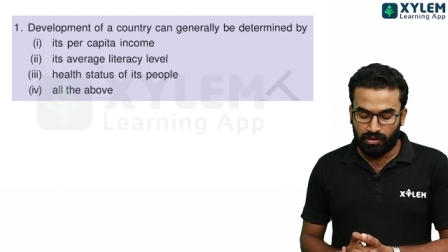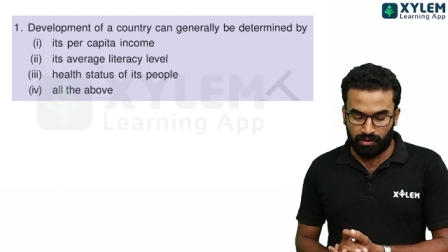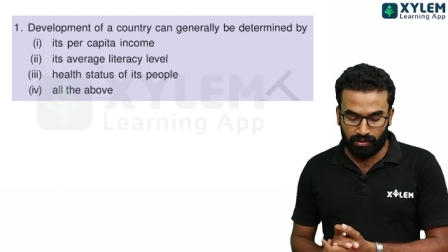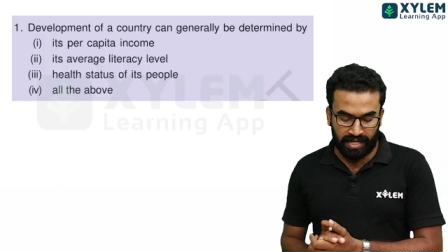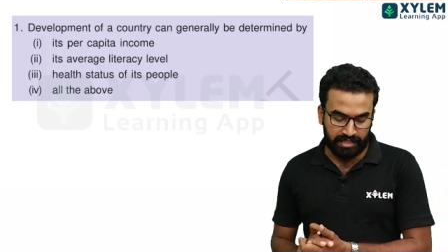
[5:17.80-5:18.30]
Now
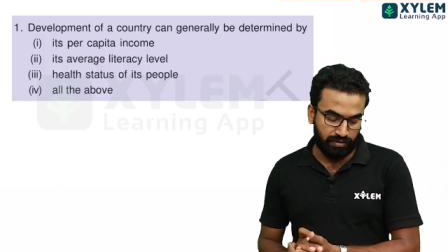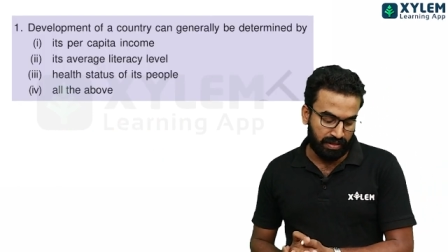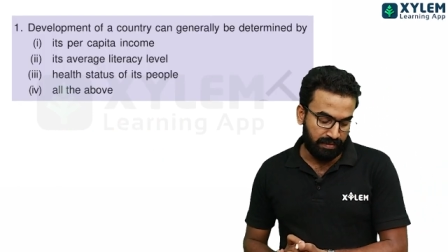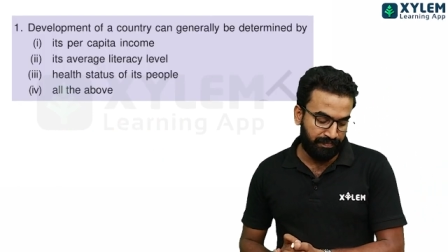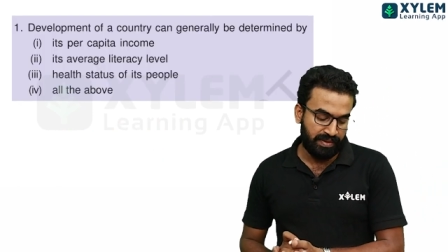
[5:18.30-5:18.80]
go next
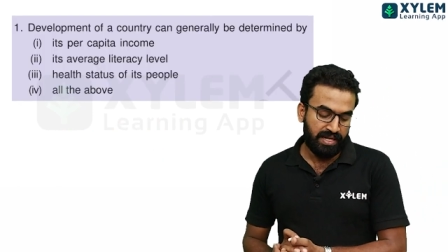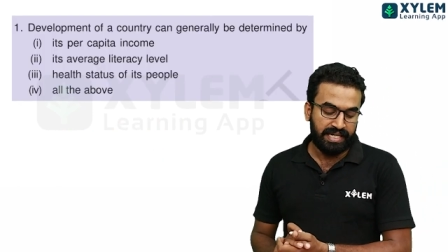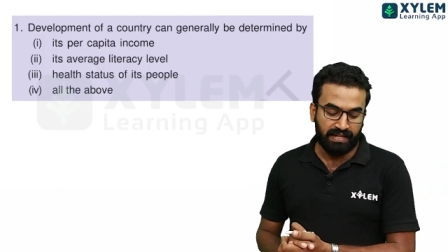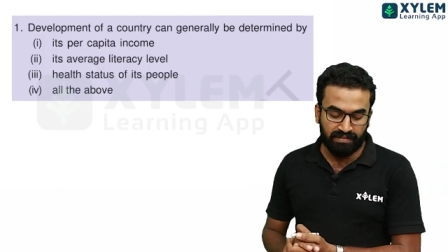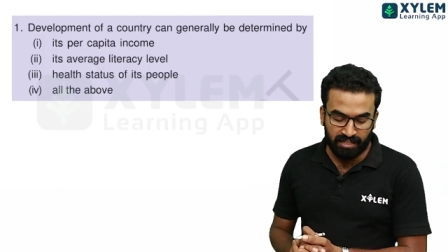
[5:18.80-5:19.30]
one.
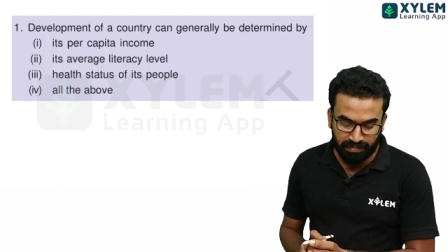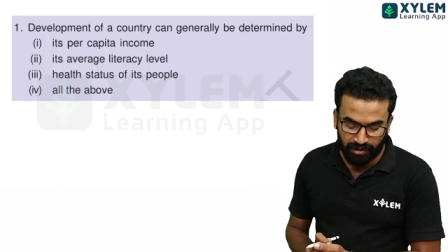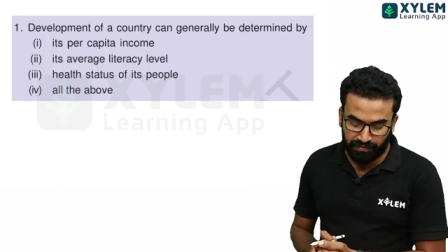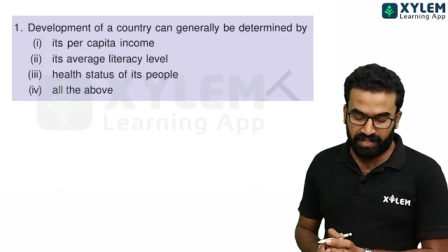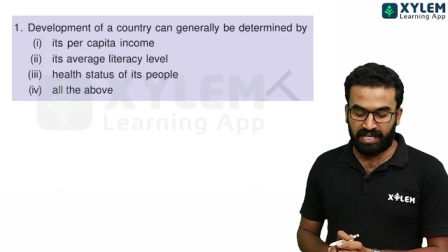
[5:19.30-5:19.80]

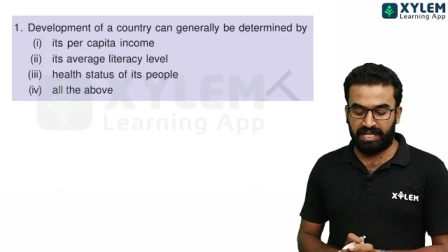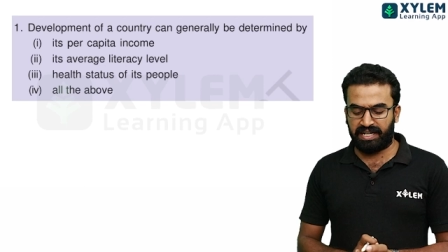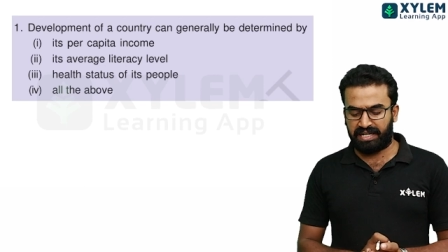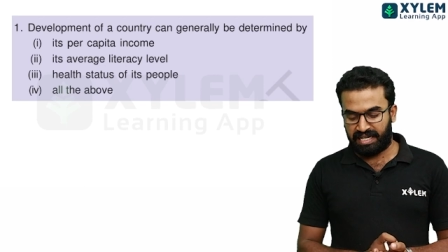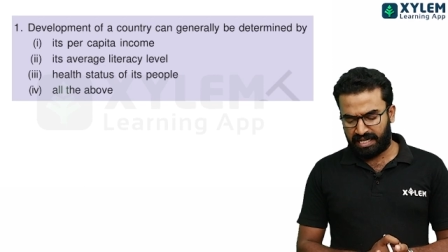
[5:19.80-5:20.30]
Development of a
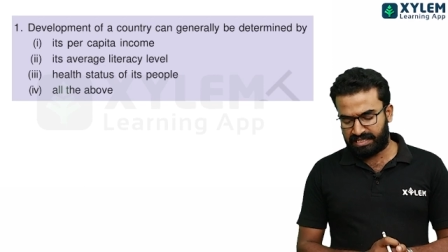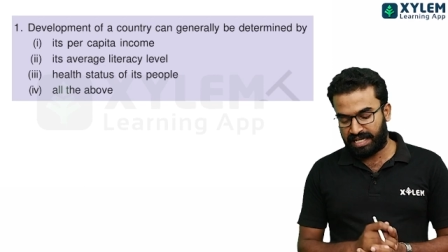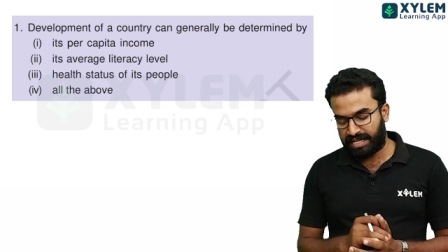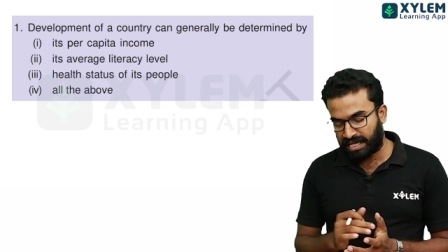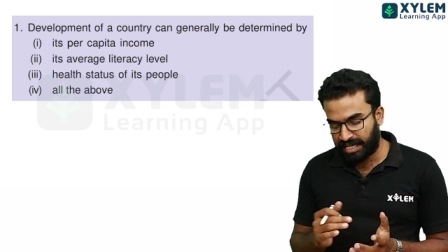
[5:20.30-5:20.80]
country can
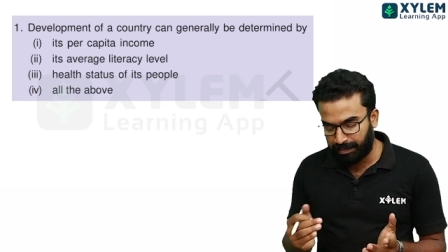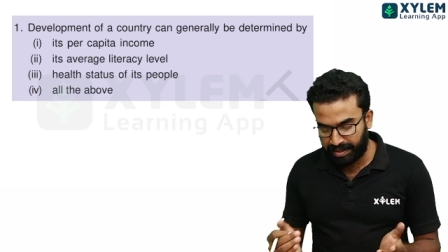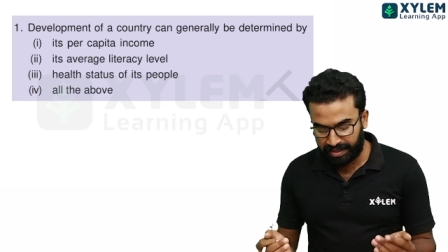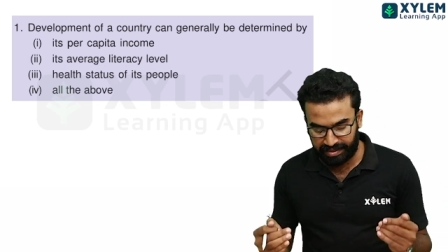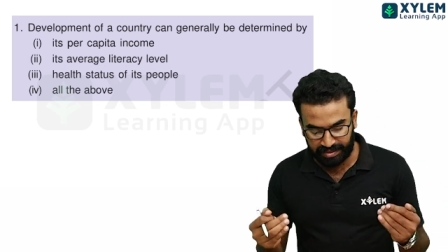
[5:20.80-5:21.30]
generally
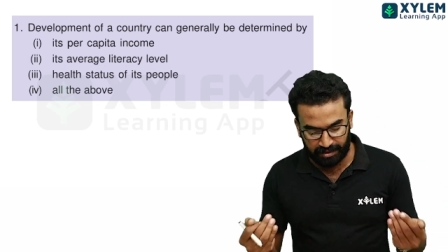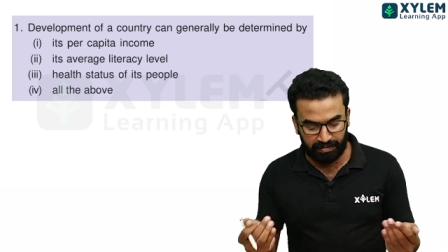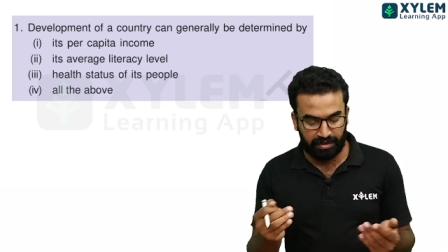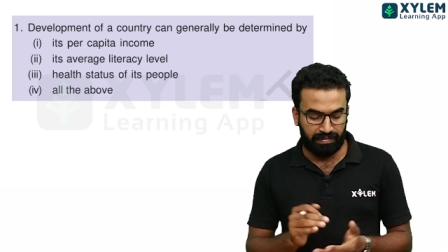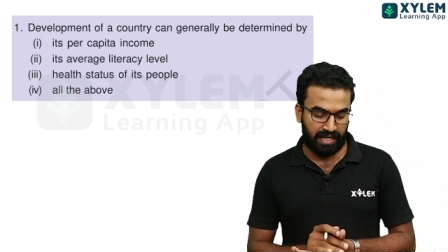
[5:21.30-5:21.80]
be
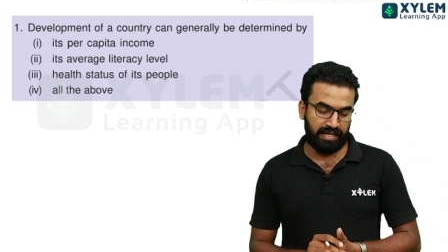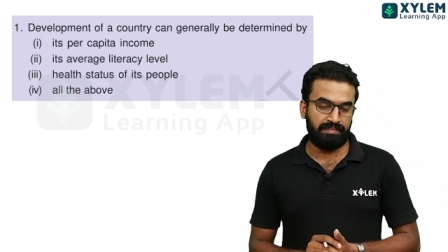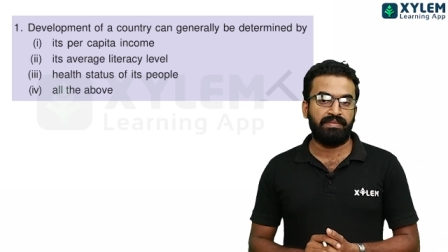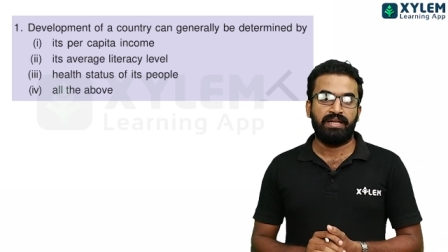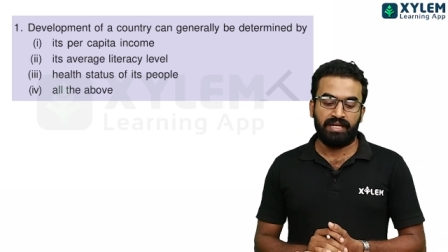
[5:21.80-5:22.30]
determined by
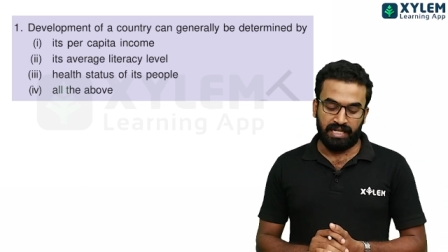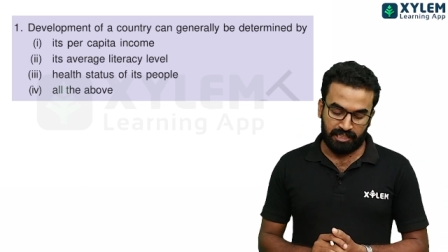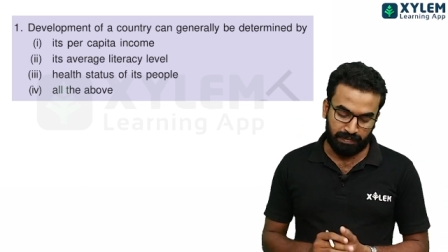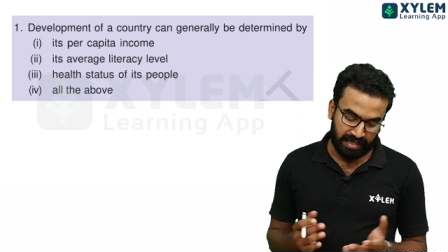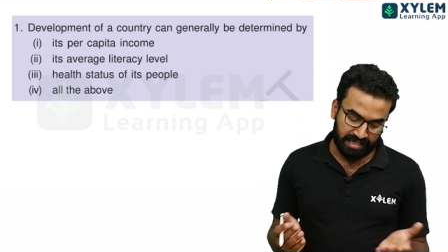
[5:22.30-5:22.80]

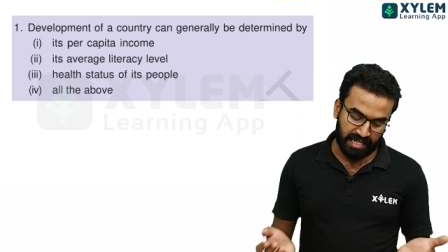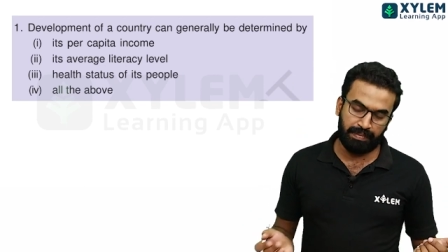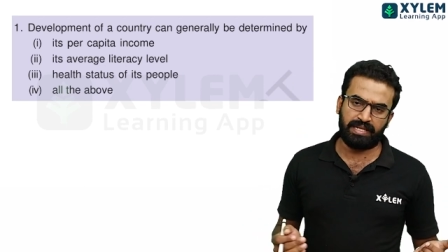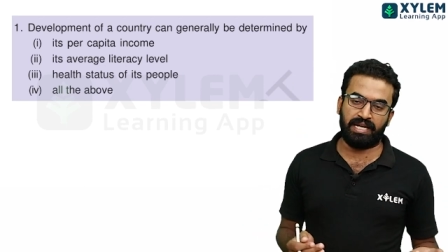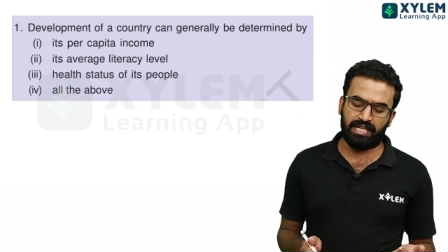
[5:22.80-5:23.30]
its per
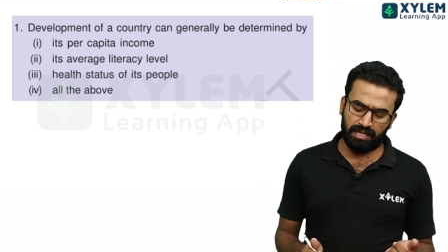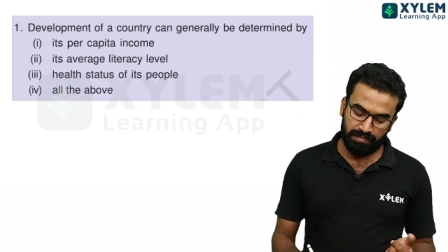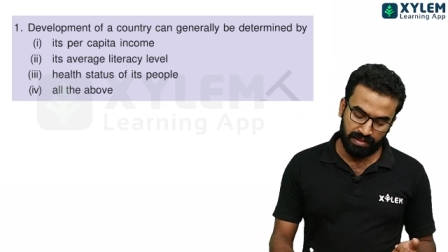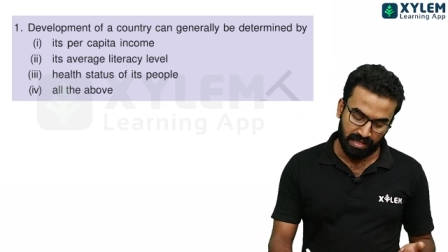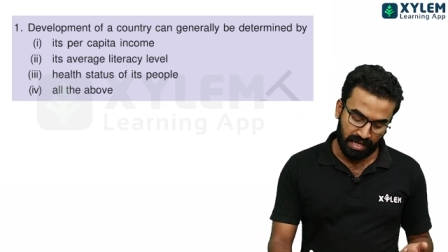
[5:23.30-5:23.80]
capita
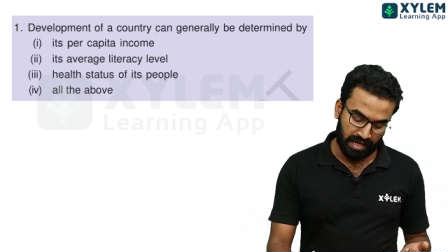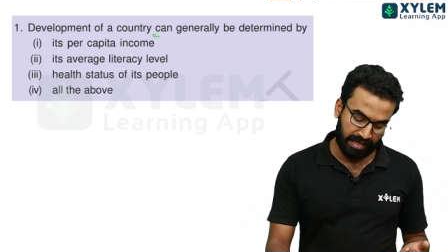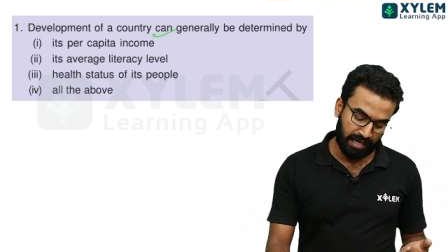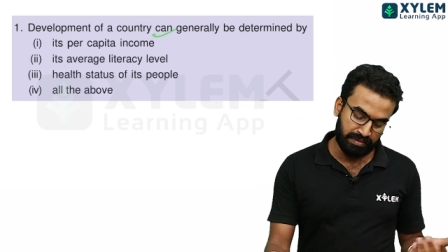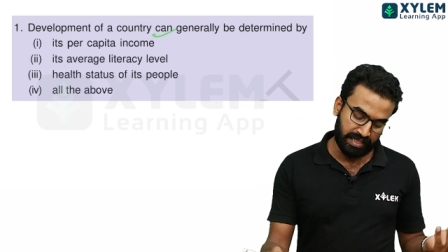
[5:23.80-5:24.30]
income.
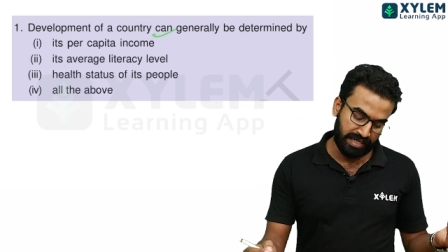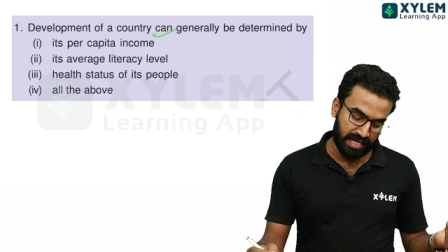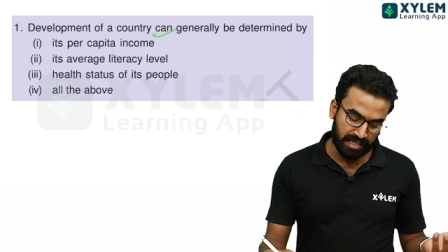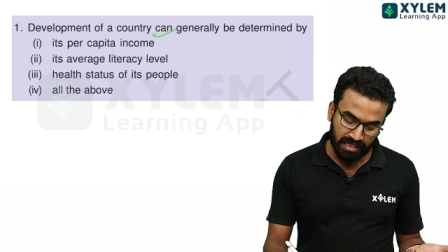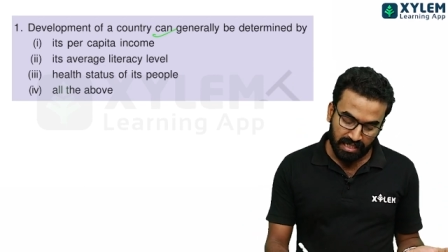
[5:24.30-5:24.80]
Ariyam
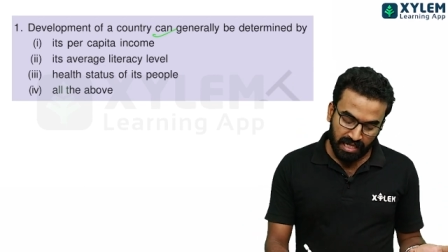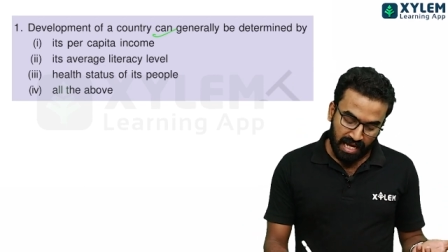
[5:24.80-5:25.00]
sheriyanu.